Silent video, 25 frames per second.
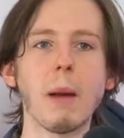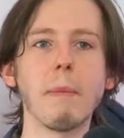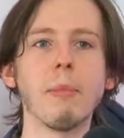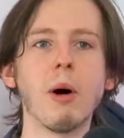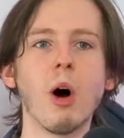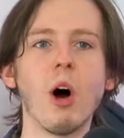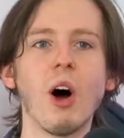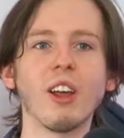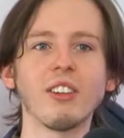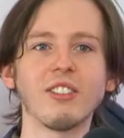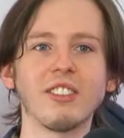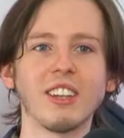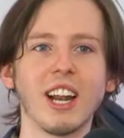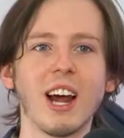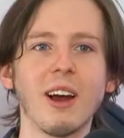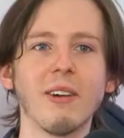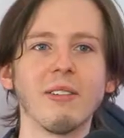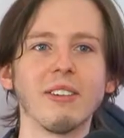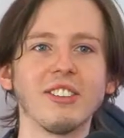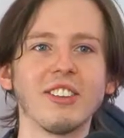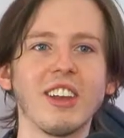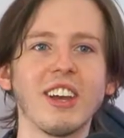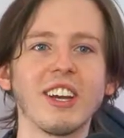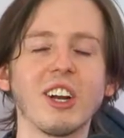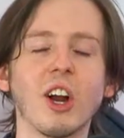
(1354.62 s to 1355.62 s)
boss and I
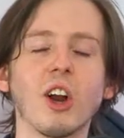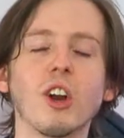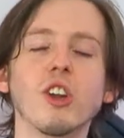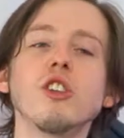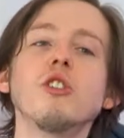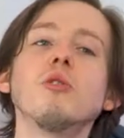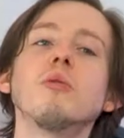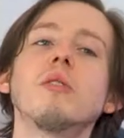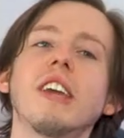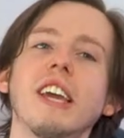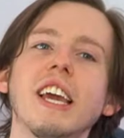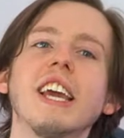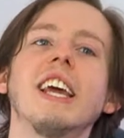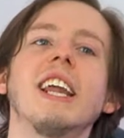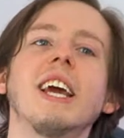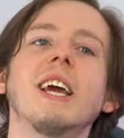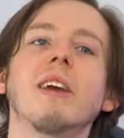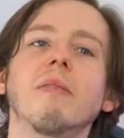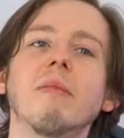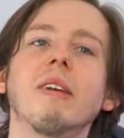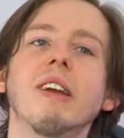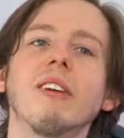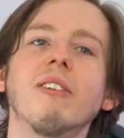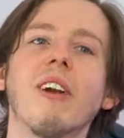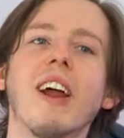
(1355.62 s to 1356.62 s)
was like, "Are you
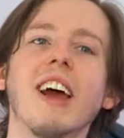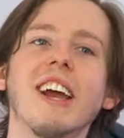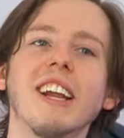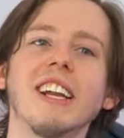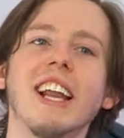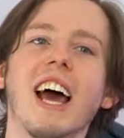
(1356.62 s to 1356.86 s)
kidding me right